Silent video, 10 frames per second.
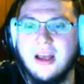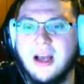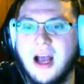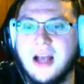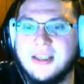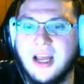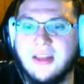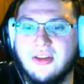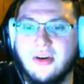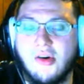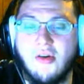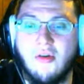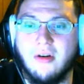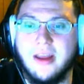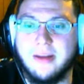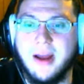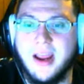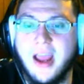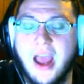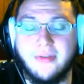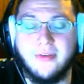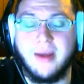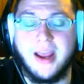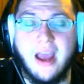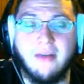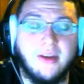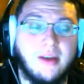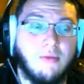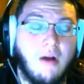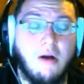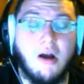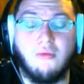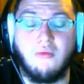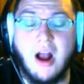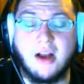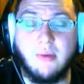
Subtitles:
Scyther or like my heavy rock